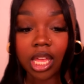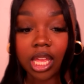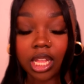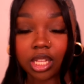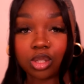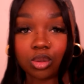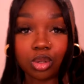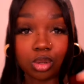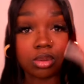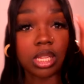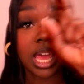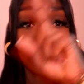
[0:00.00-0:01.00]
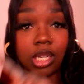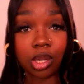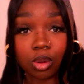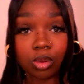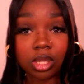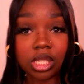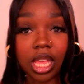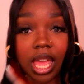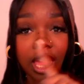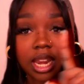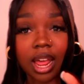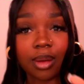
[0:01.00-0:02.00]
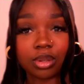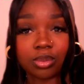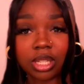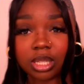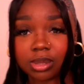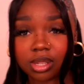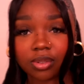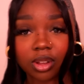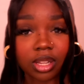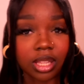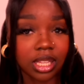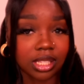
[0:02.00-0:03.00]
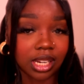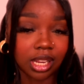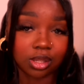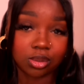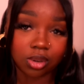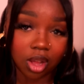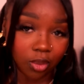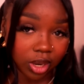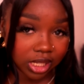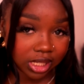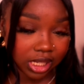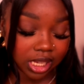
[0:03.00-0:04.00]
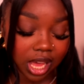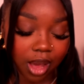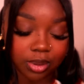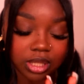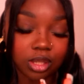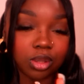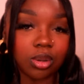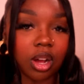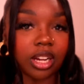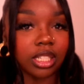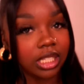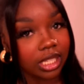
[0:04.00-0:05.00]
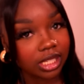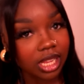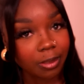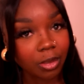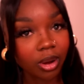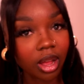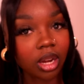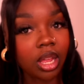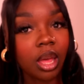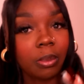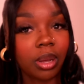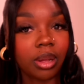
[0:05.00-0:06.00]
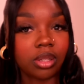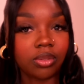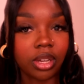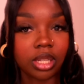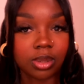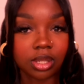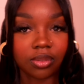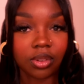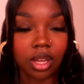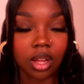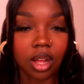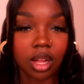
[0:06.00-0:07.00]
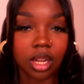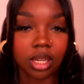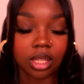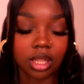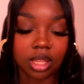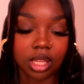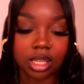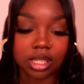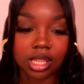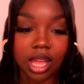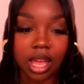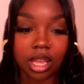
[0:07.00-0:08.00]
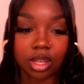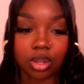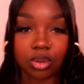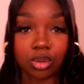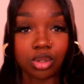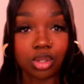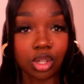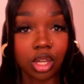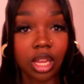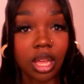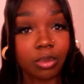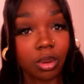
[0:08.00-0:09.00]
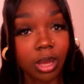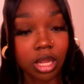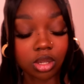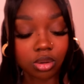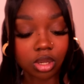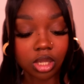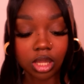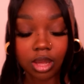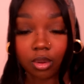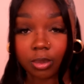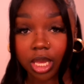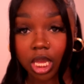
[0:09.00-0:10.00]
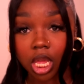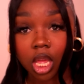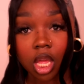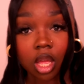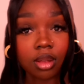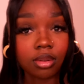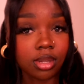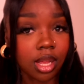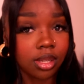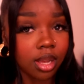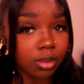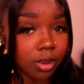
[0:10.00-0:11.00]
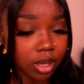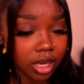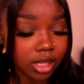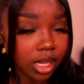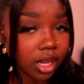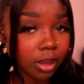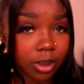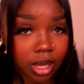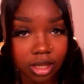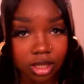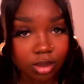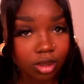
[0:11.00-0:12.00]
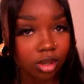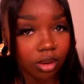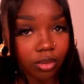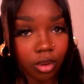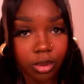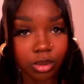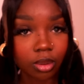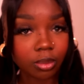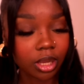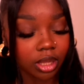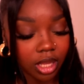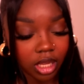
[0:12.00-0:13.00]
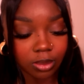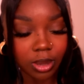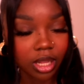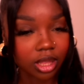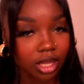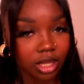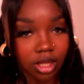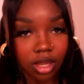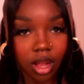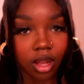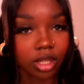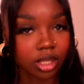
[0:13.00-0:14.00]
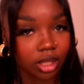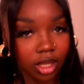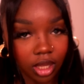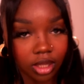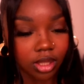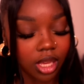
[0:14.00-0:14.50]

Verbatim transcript: into do's and don'ts, and I was really specific on the things that I do not want to see. I wasn't too harsh this time around, but I was very specific on things that you should implement into your routine that will make it 10 times better. Let's take it up a notch. It's 2024. We're doing big things, better things, all good things.